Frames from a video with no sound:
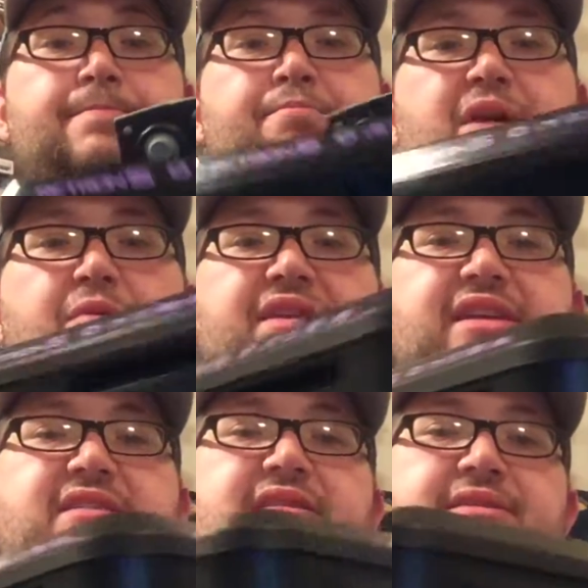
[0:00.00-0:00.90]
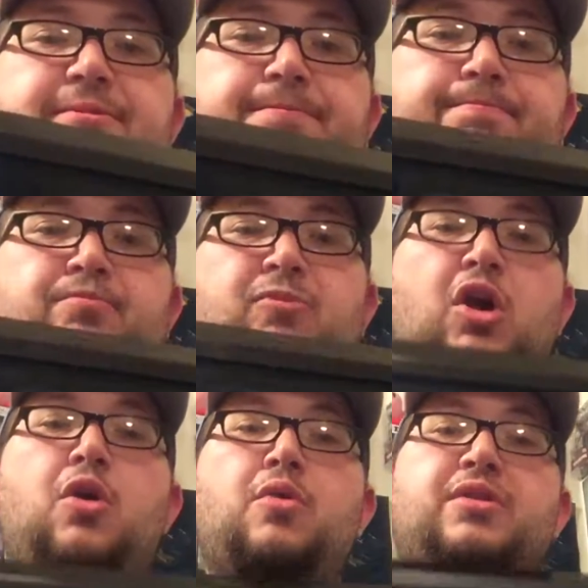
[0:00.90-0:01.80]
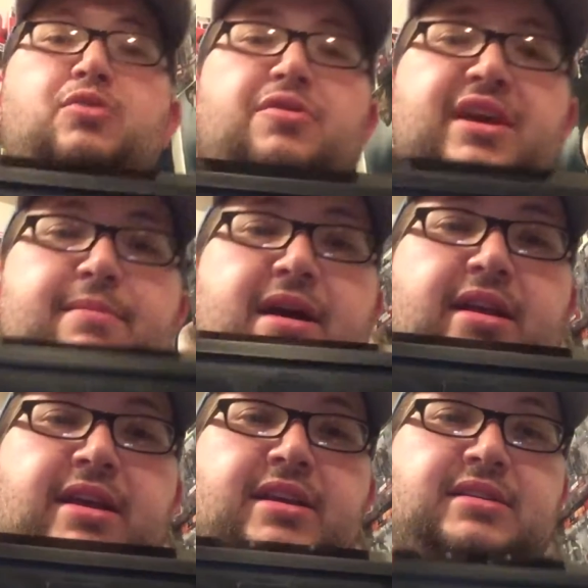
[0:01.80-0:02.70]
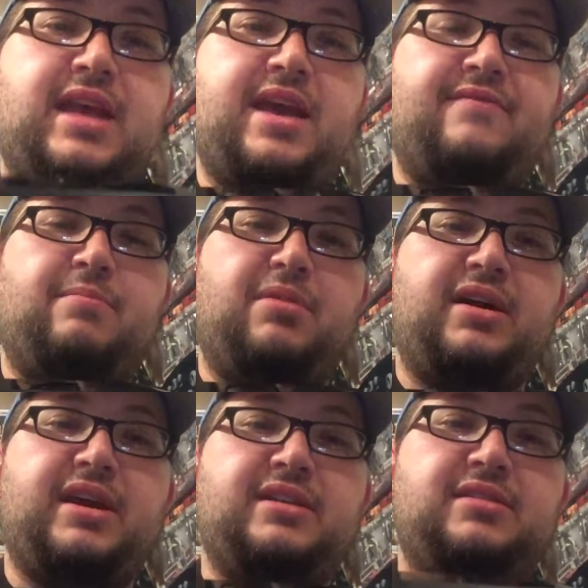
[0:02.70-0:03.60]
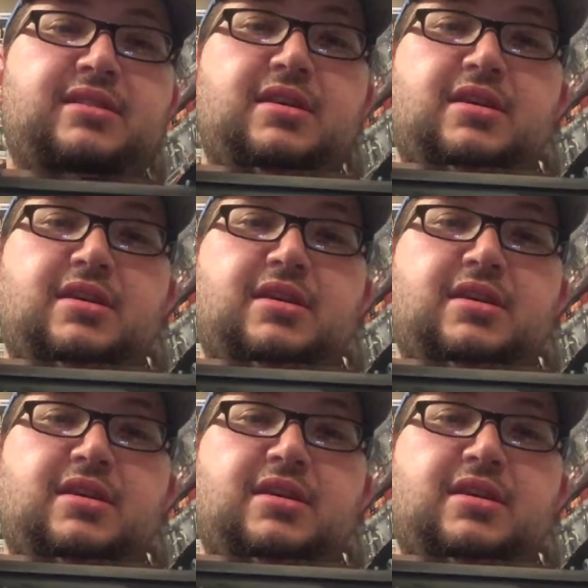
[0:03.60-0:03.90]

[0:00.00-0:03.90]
But with this, Oh, and the cool thing about it is they have the plugins.